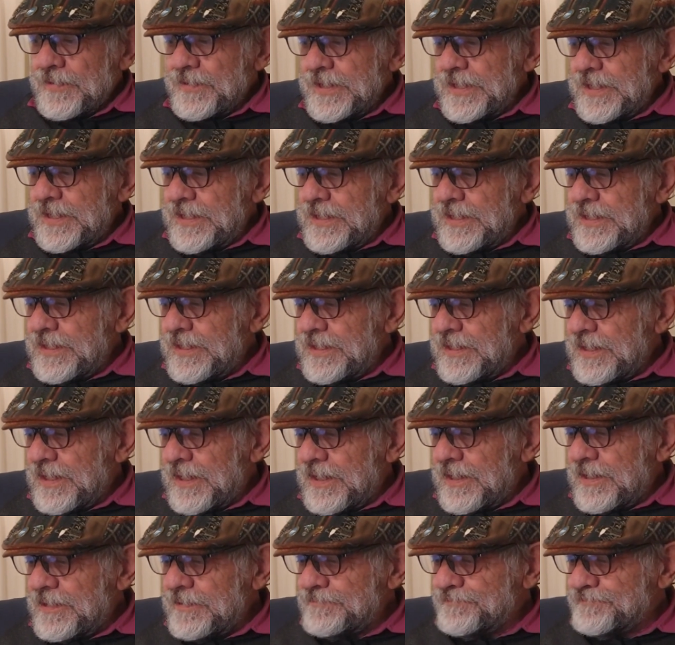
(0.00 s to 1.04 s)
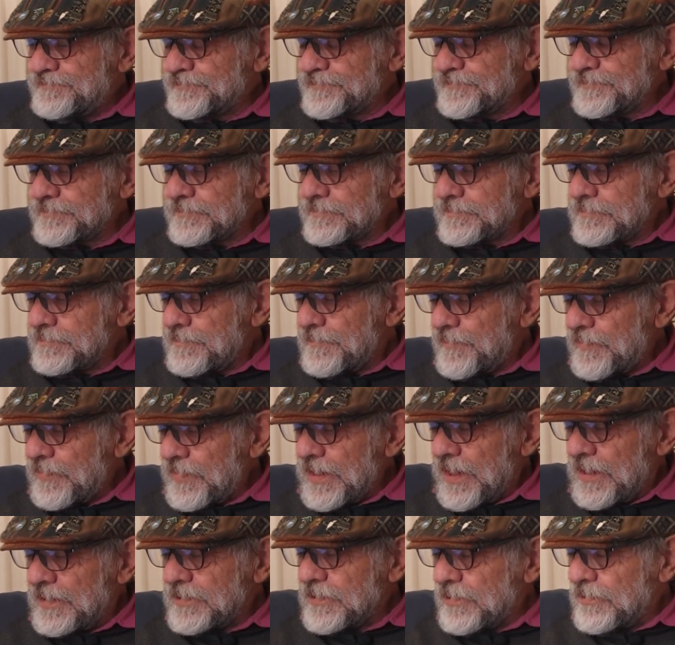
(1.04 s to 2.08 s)
Who
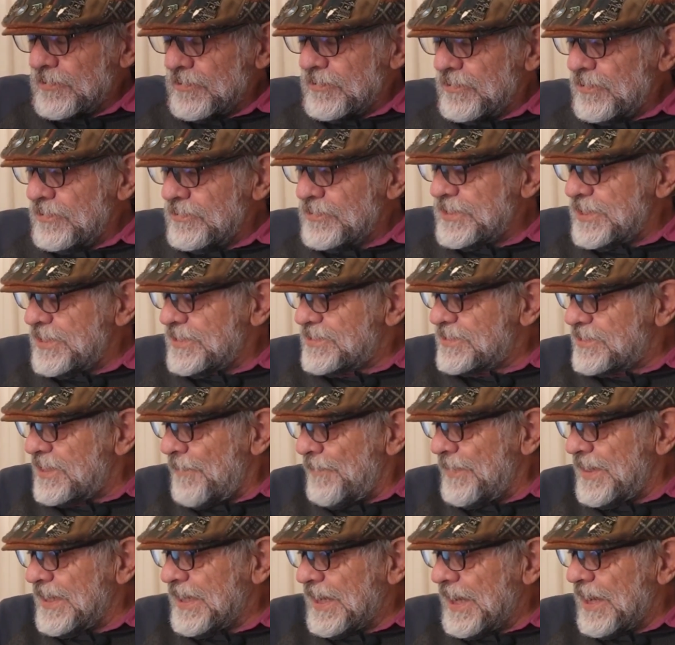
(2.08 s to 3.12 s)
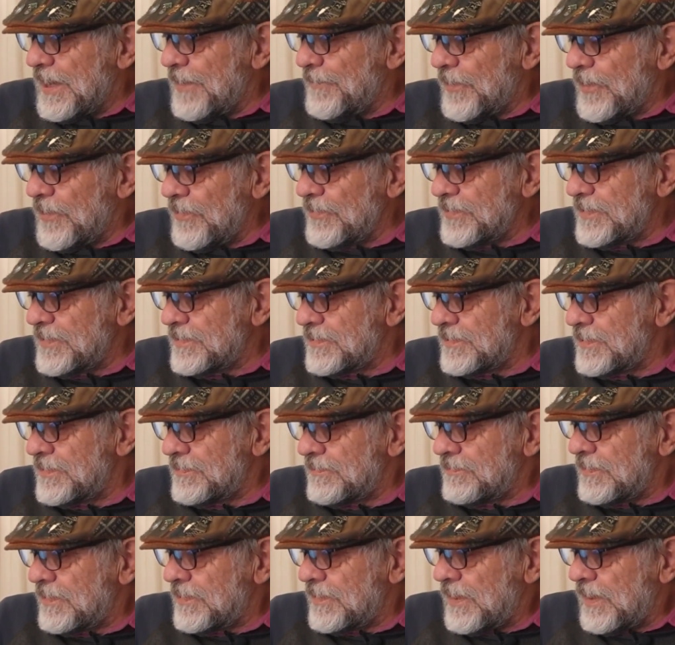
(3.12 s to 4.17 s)
did? Somebody came on
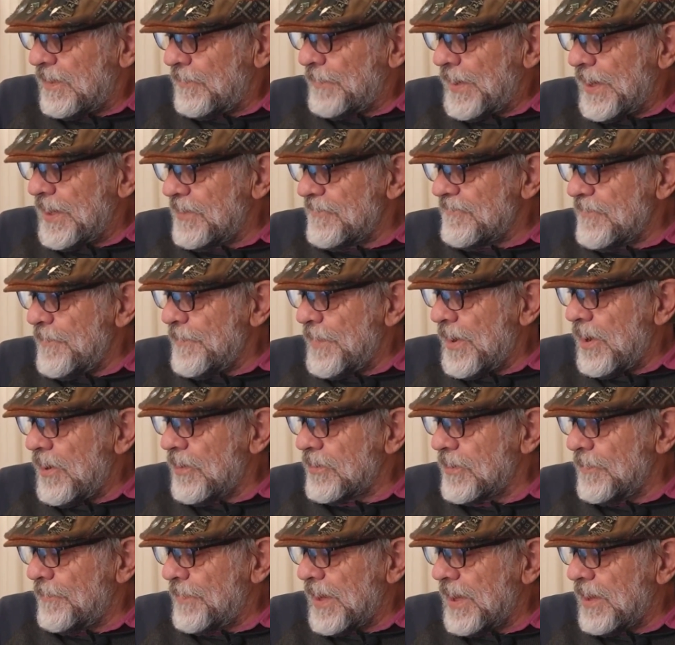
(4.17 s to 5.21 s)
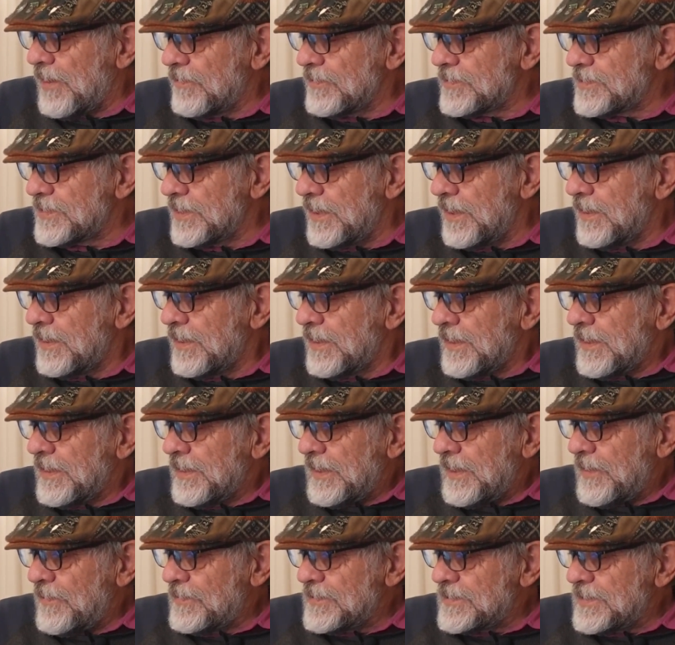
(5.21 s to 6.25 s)
and made a remark about
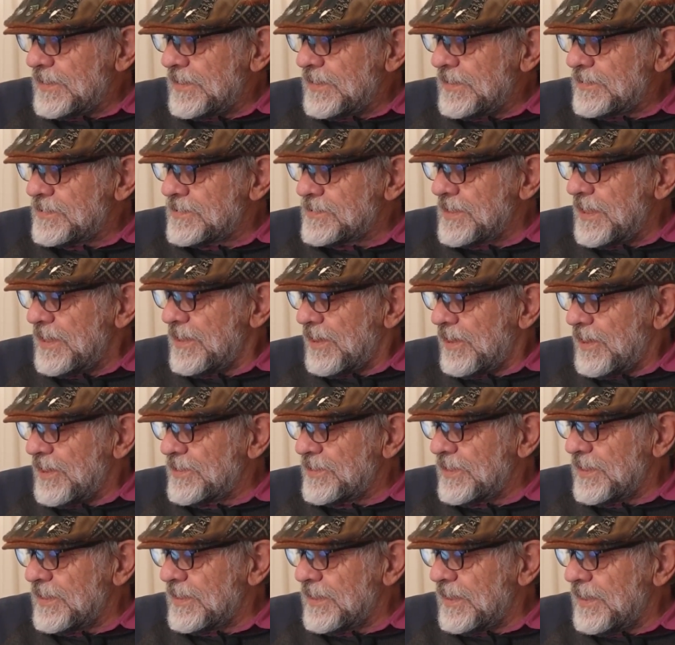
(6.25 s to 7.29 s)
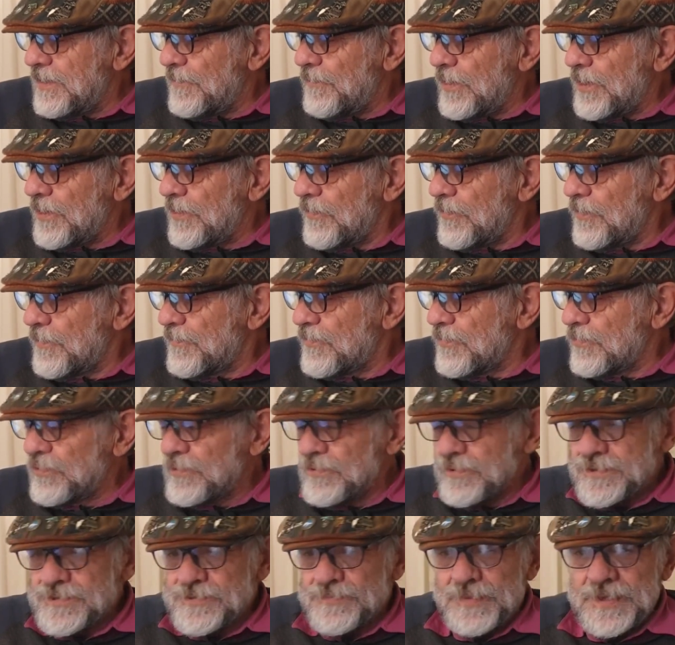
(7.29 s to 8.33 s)
it was a silly idea getting one on the
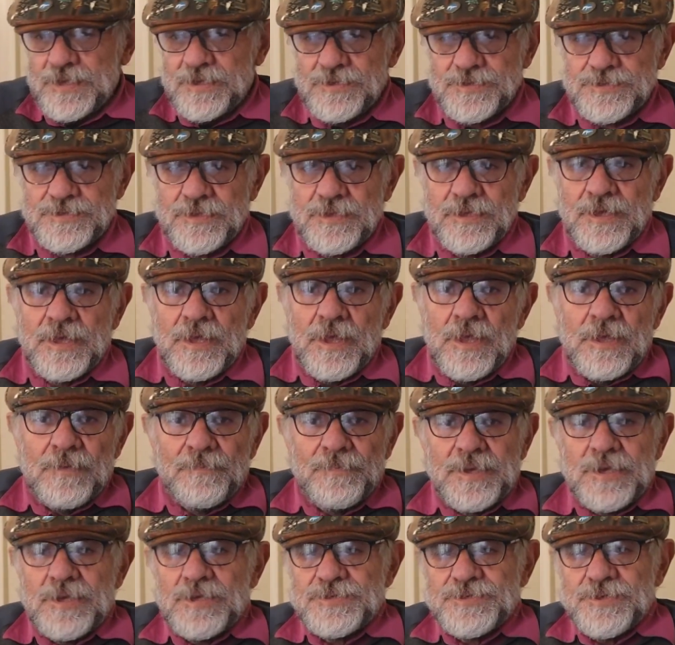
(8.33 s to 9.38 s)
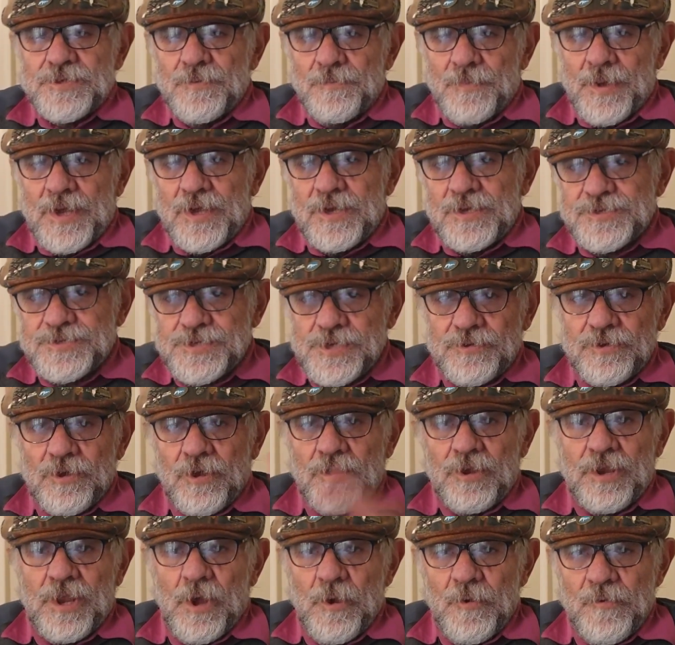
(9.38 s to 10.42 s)
Broads because of the mask and
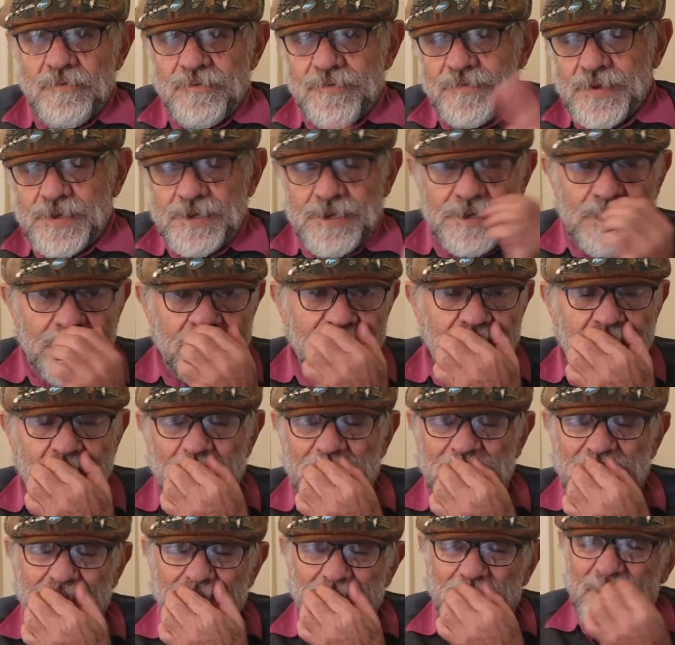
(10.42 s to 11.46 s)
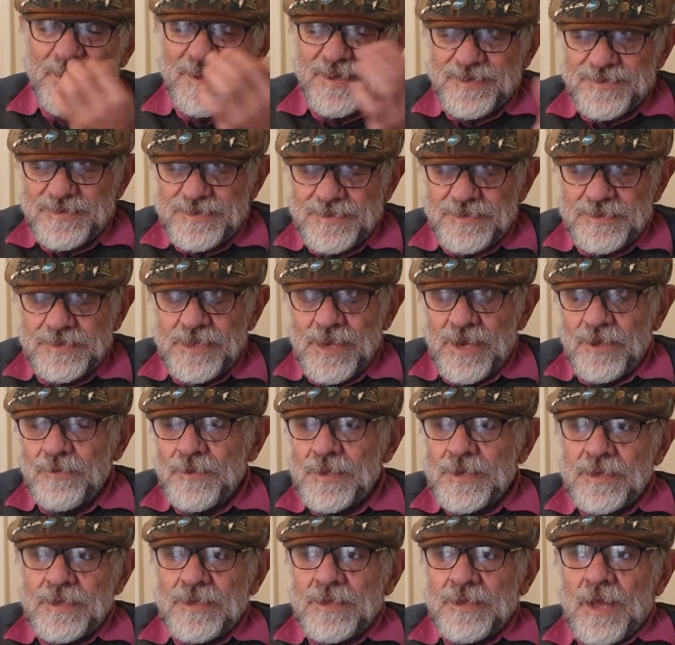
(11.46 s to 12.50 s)
not lowering and everything, but you know,
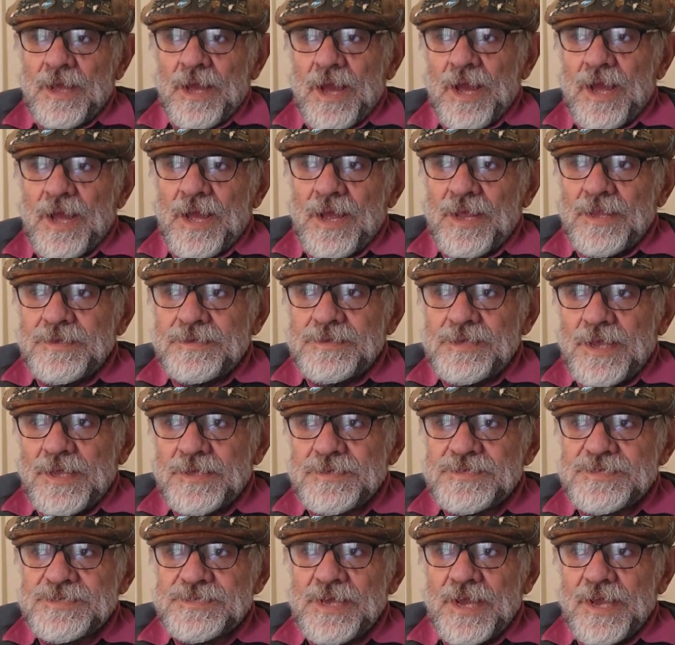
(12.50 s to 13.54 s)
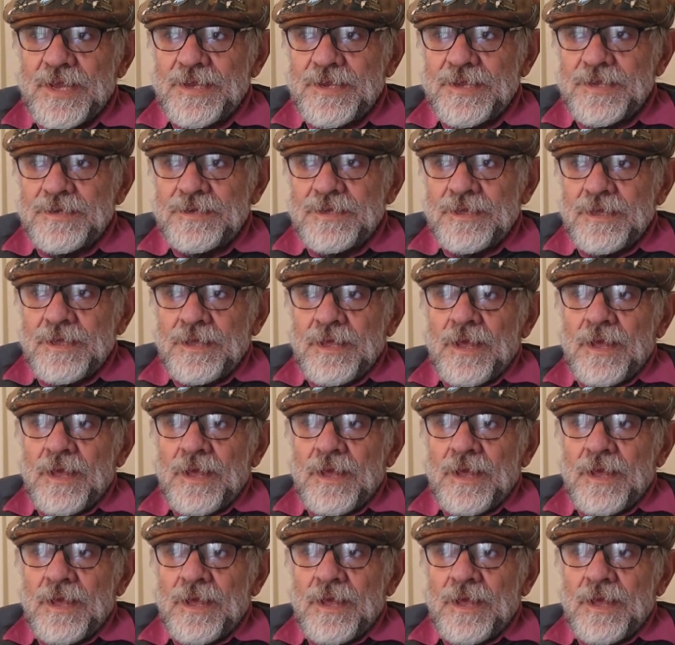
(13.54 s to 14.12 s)
and sailing.